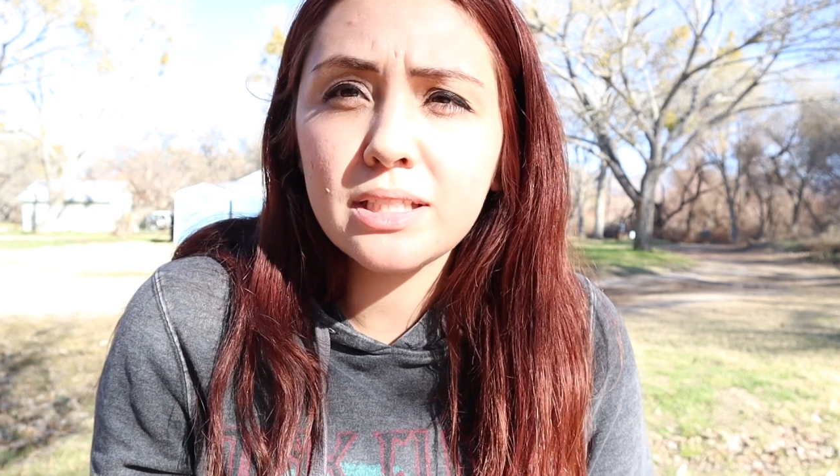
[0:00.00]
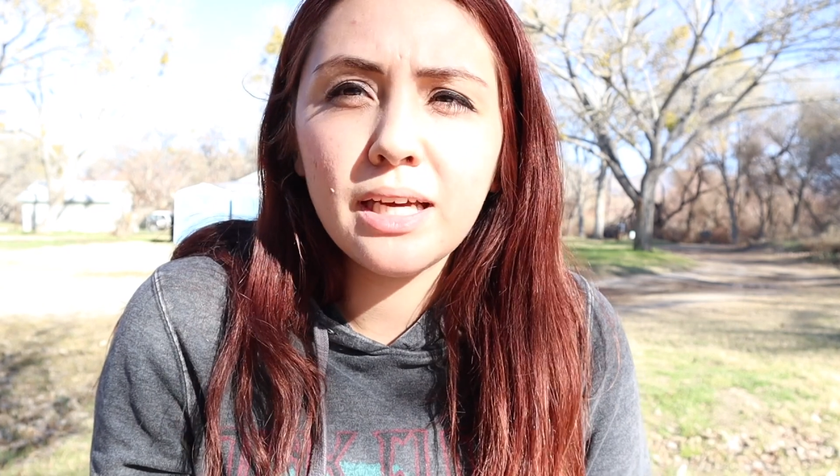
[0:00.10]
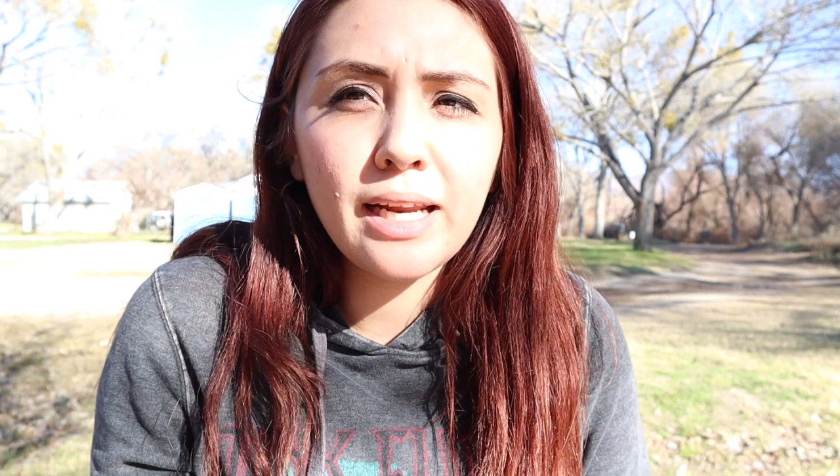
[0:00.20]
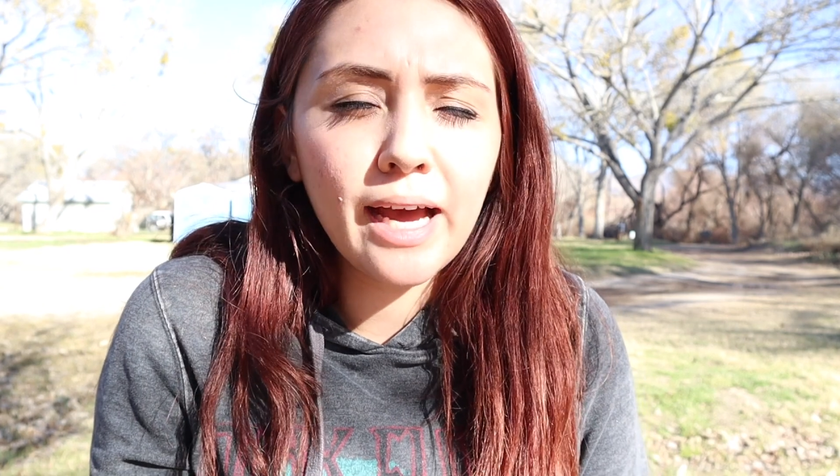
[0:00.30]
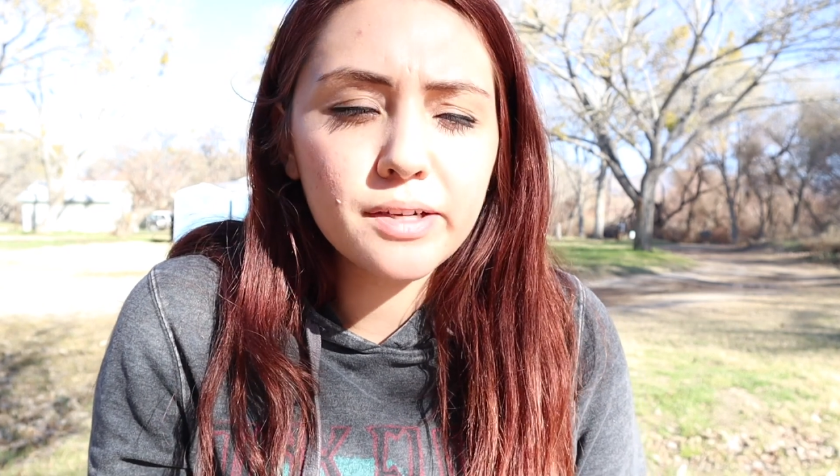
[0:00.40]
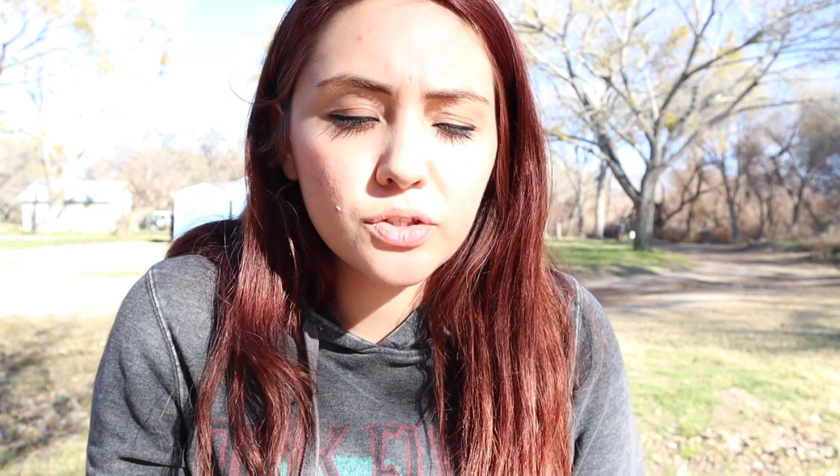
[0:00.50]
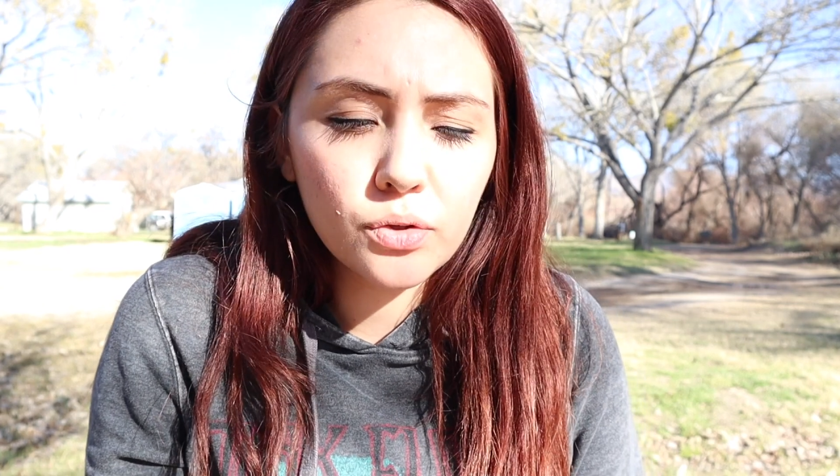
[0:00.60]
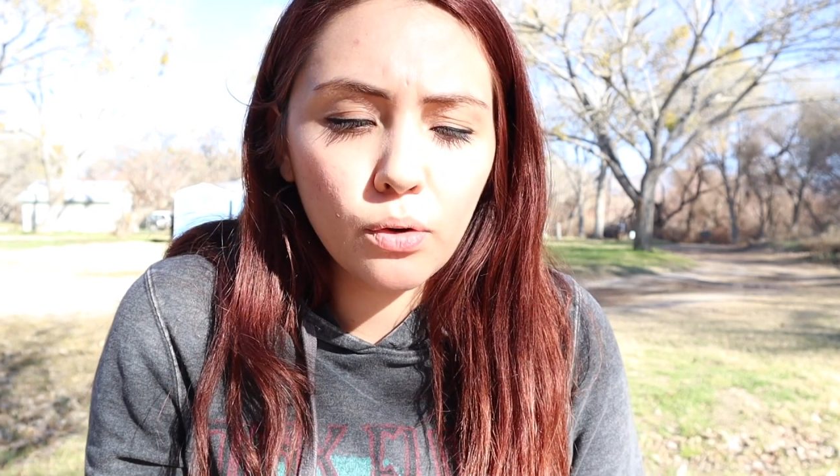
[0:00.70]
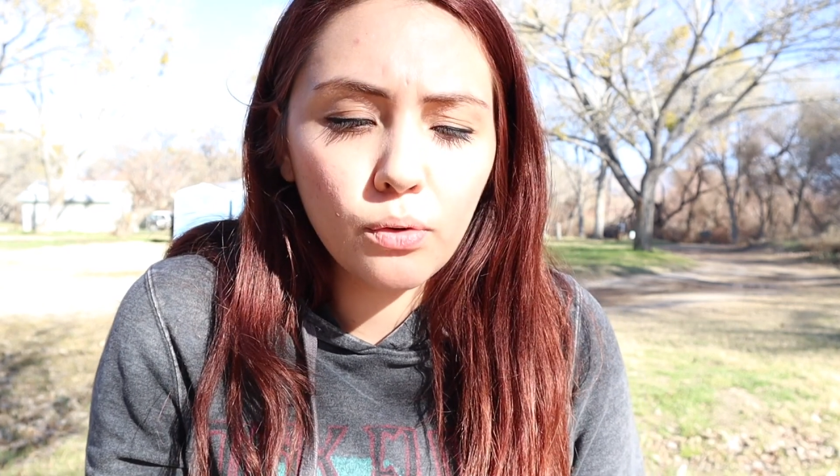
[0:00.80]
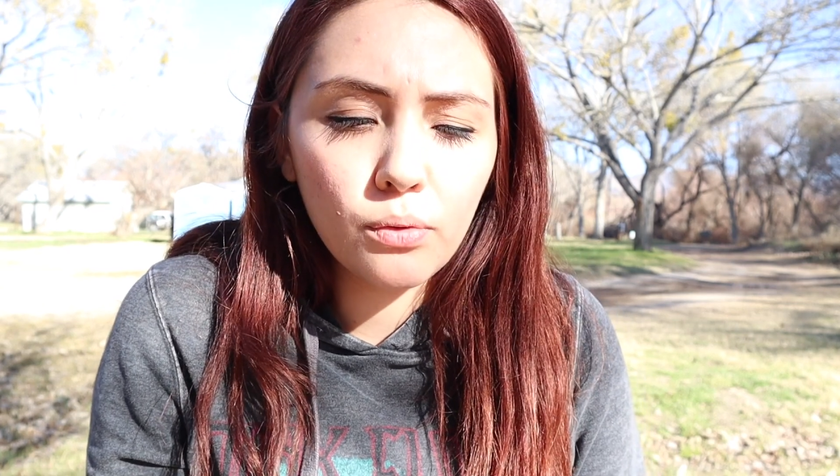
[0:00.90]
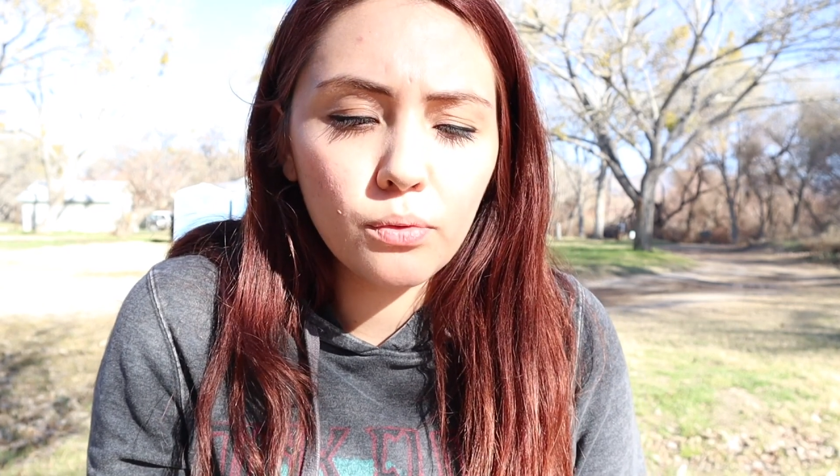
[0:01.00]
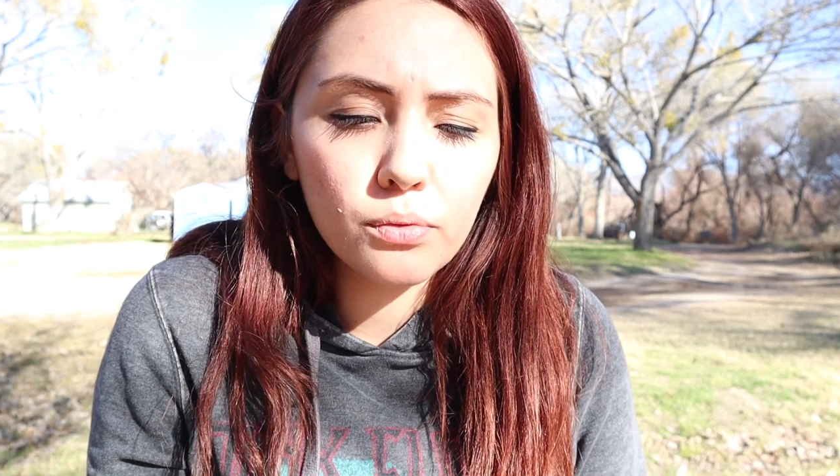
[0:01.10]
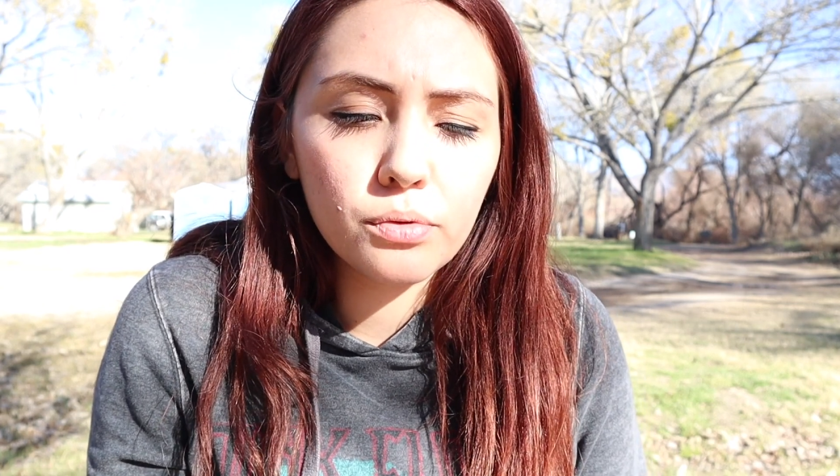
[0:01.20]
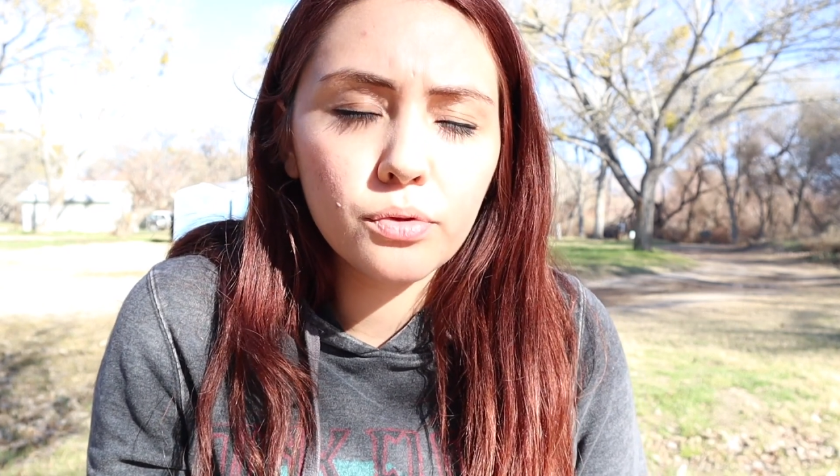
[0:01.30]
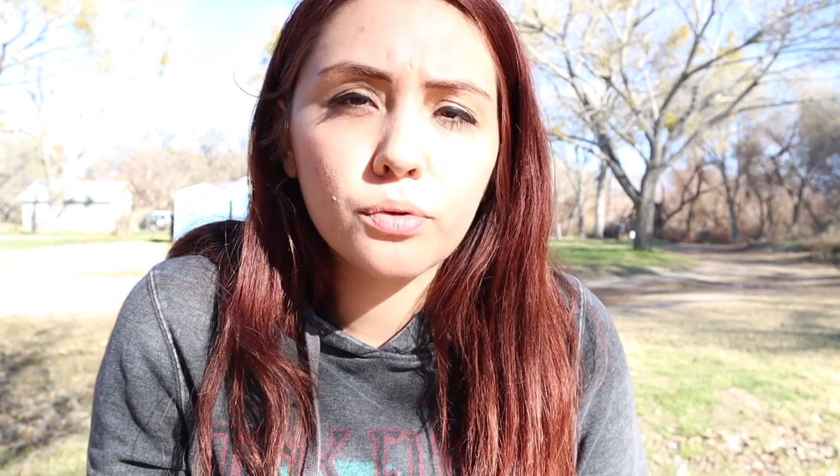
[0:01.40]
son had to go
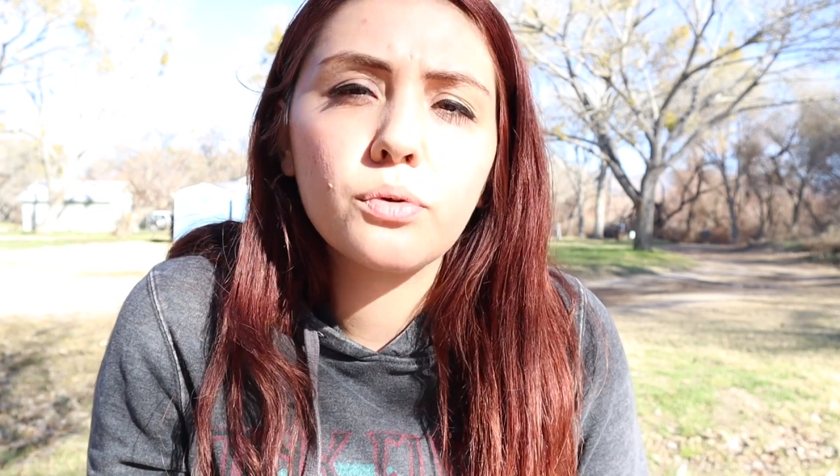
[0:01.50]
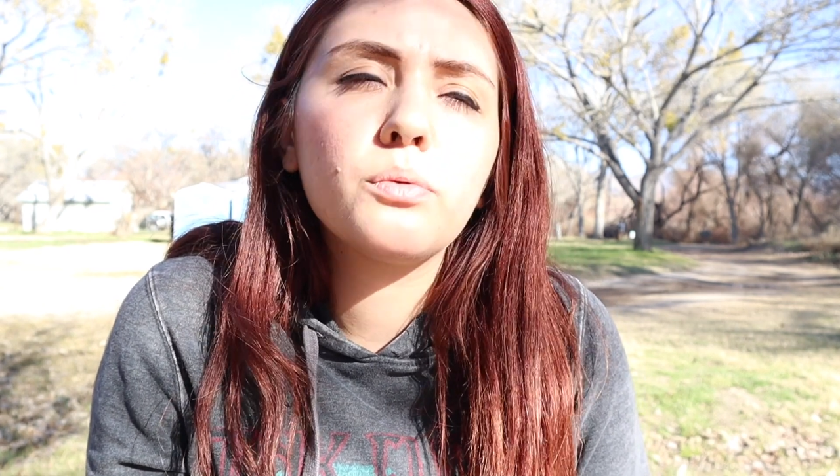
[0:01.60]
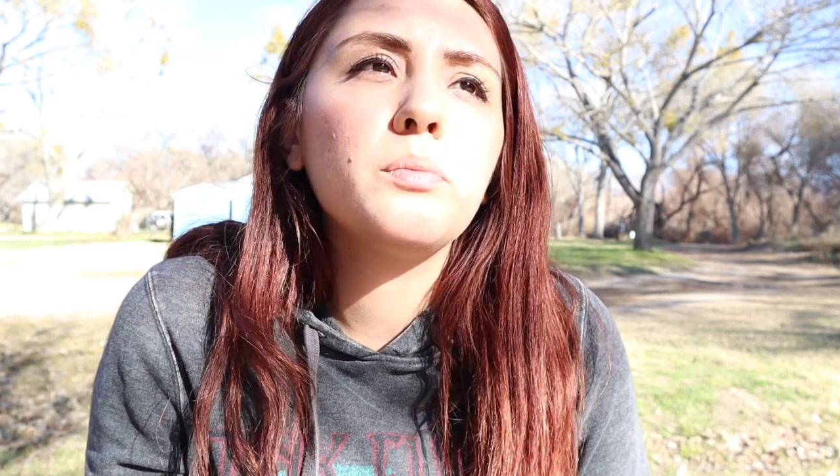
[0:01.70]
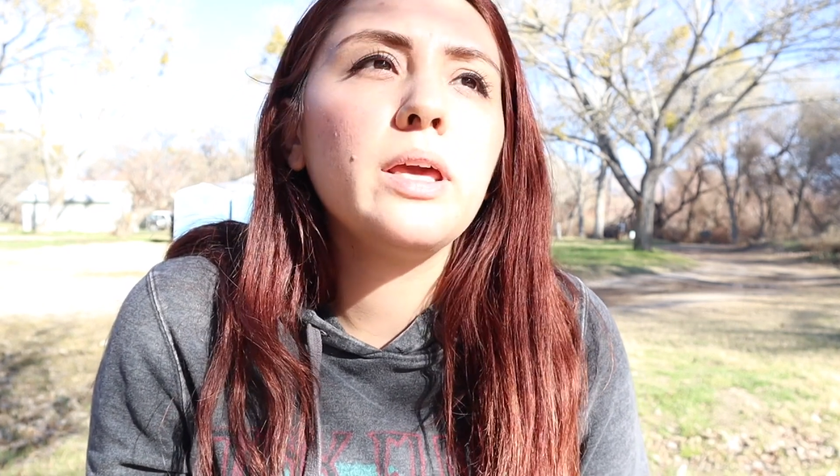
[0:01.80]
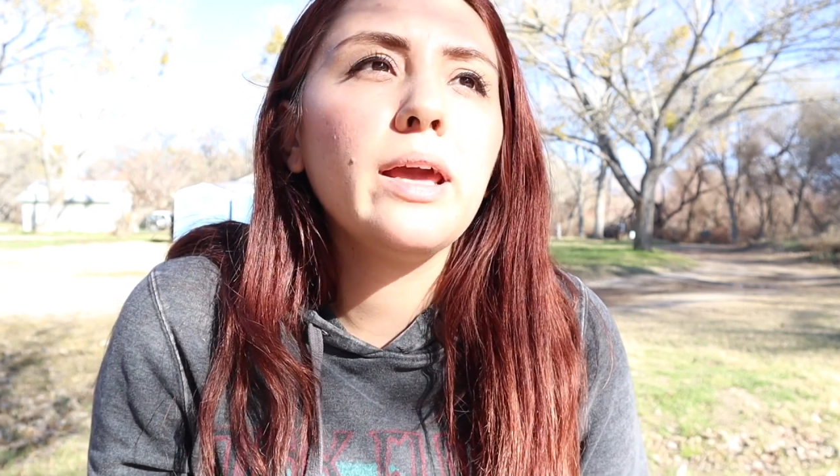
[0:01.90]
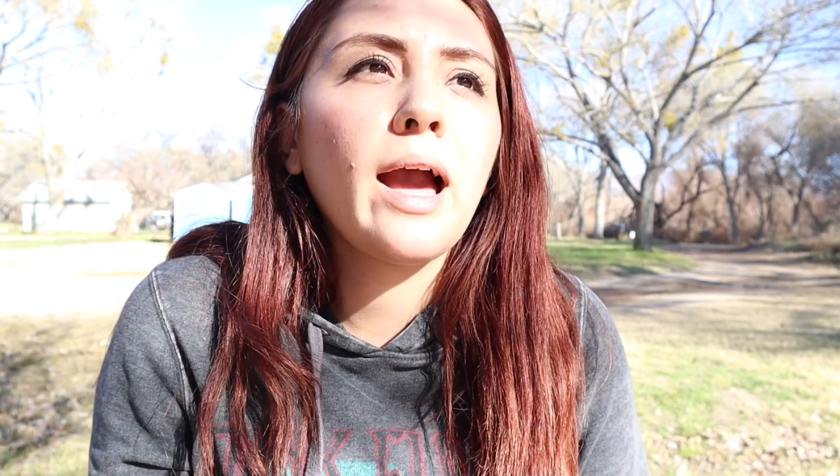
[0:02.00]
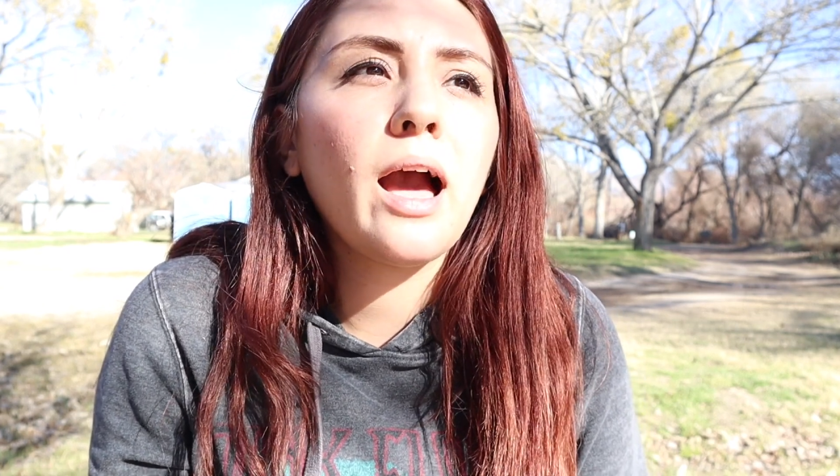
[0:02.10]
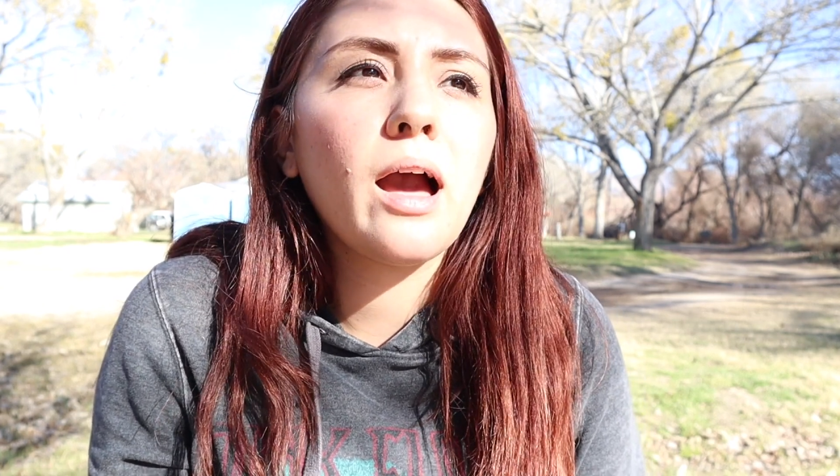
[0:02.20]
through me